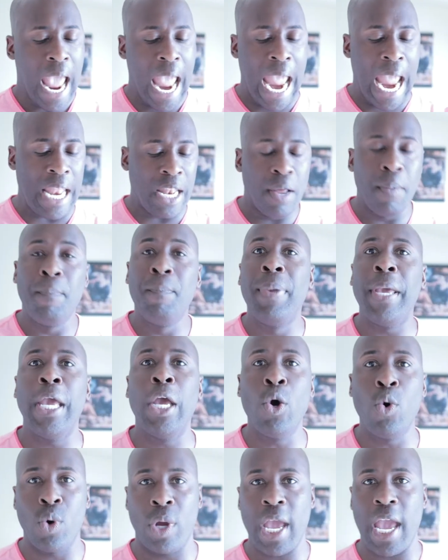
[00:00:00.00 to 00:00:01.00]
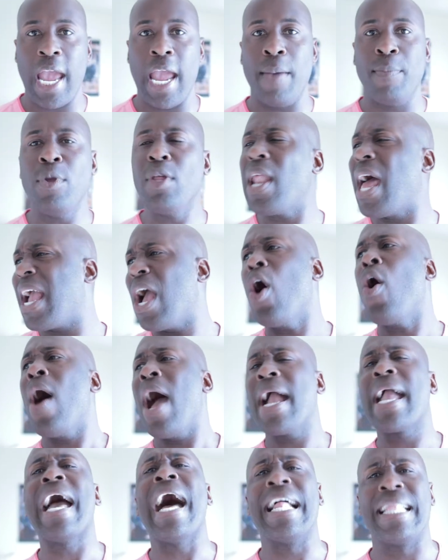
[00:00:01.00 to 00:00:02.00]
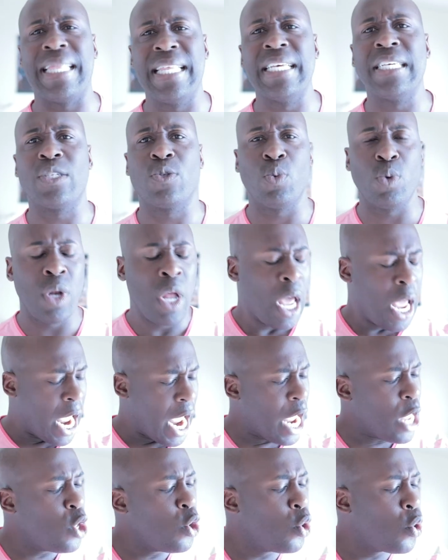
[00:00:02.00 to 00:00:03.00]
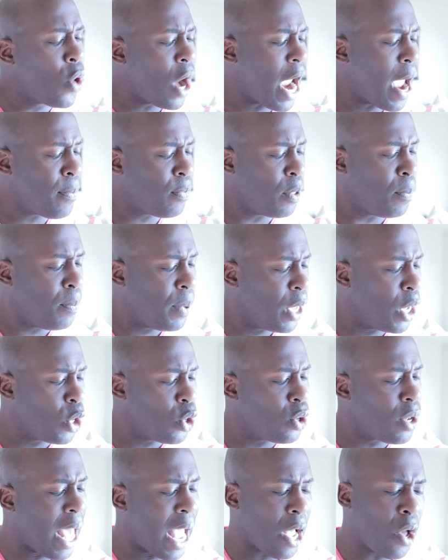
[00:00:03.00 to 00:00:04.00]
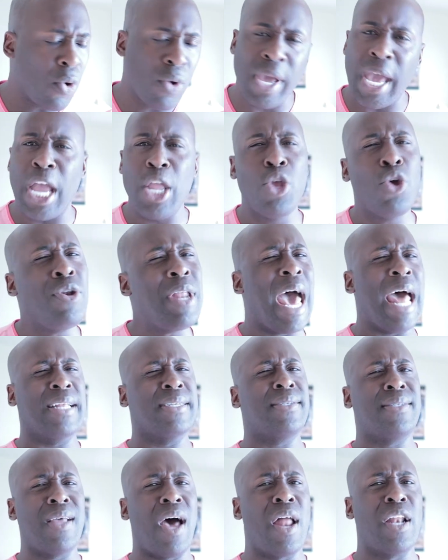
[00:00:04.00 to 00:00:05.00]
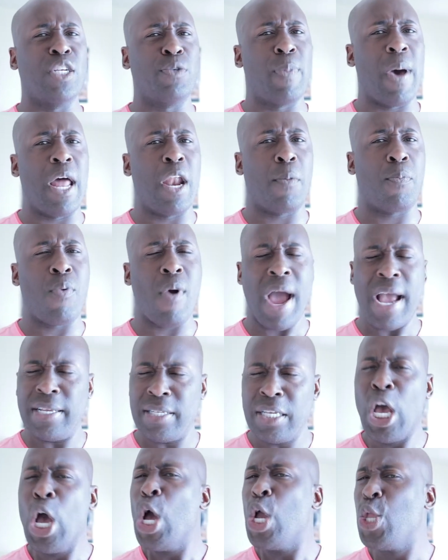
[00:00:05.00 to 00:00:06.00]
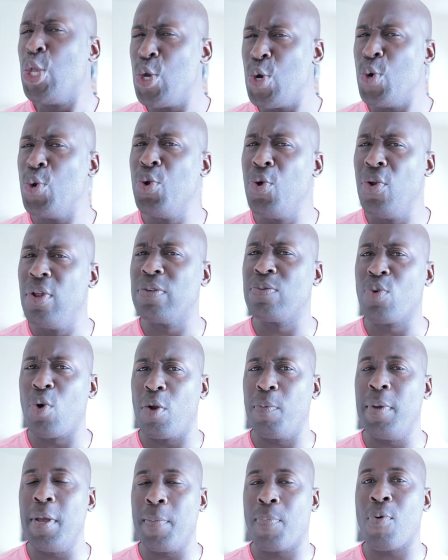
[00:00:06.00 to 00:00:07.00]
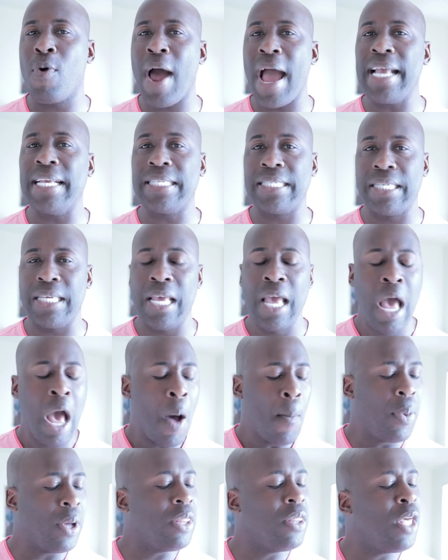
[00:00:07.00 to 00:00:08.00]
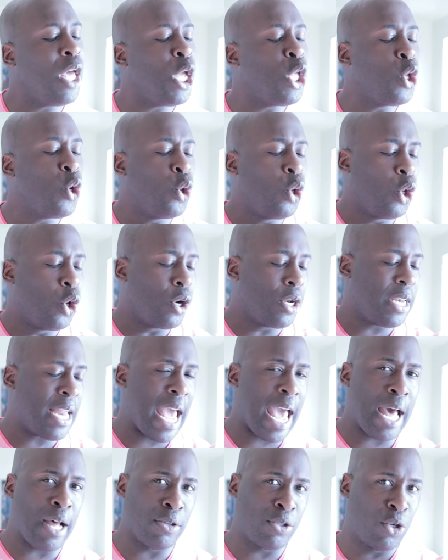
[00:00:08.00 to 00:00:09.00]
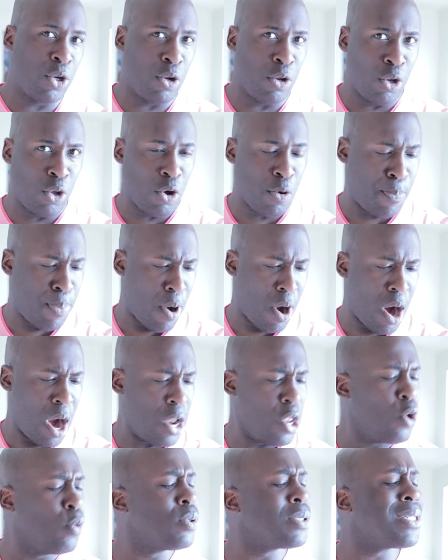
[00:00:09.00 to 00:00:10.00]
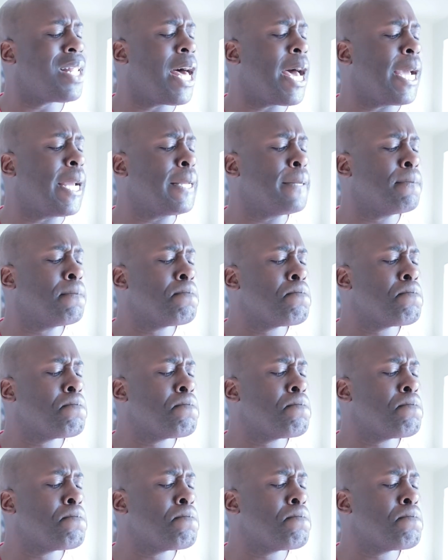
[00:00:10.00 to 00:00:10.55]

and the bill came. You're like, oh, I got this one. And you grab the bill. You're like, okay, you're not astonished by the price. You knew this was going to be pricey. But then you look down to the little part and you was like,